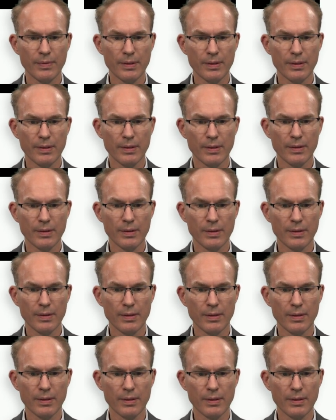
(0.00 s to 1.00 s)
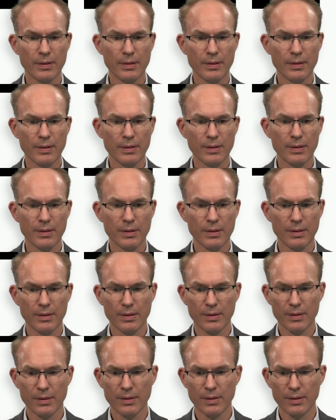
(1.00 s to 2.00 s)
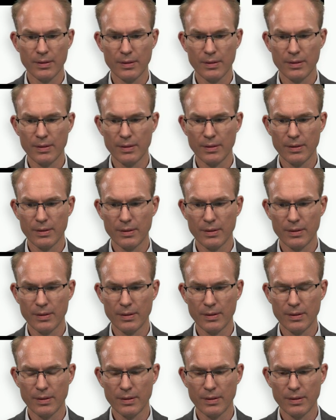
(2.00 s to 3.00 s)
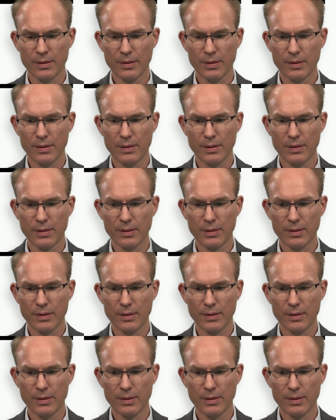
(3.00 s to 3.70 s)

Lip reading: Nobody speaks.